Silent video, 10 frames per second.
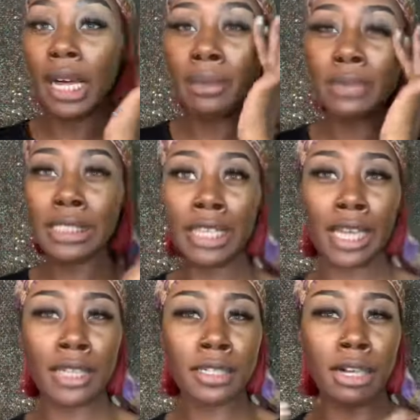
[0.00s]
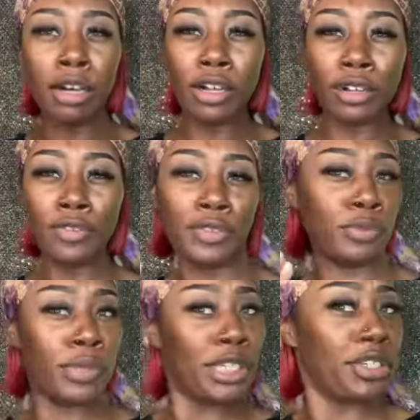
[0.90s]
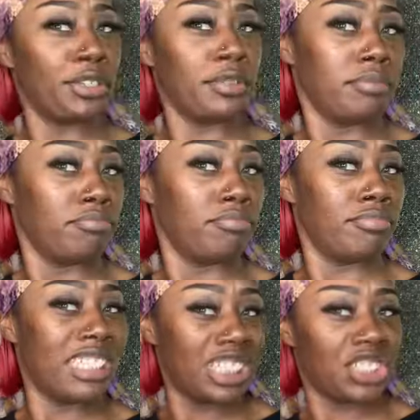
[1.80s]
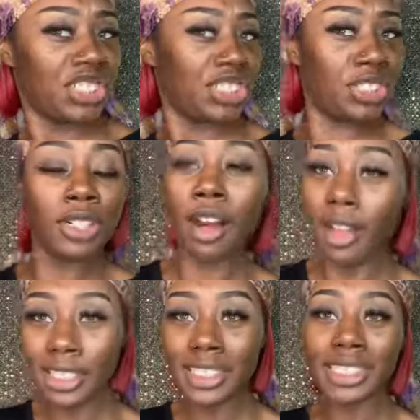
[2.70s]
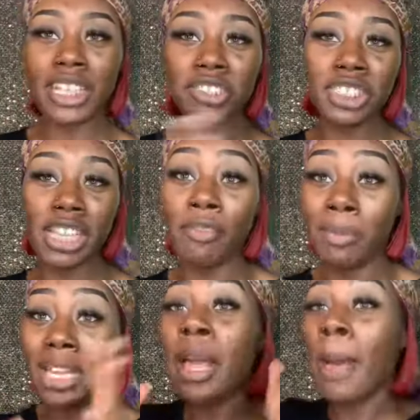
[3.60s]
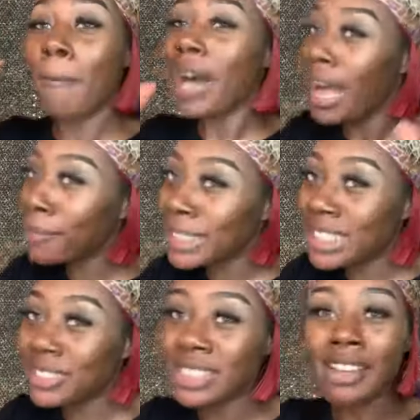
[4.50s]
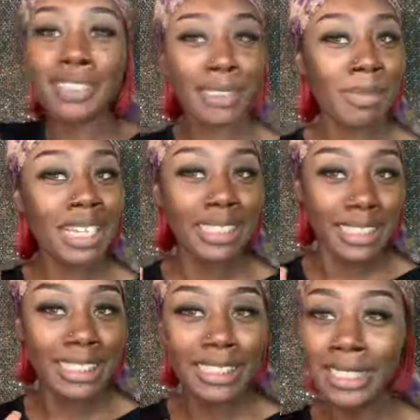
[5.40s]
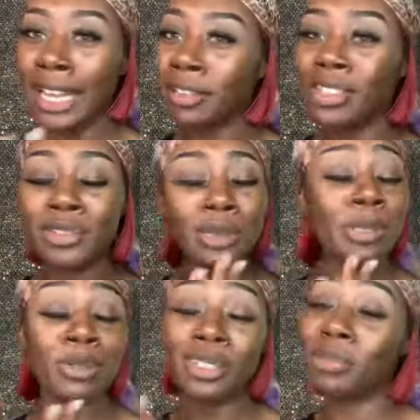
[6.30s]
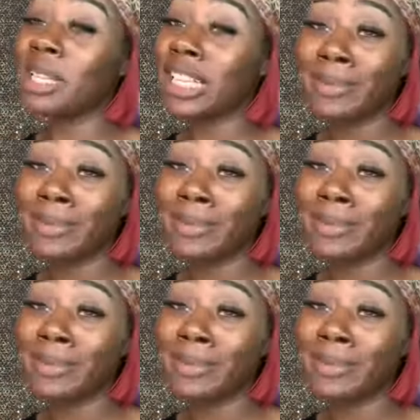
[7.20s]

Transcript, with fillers: I'm looking kind of off, weird, dish, all of this extra stuff, but my eyebrows are semi done. I don't know what's been going on with my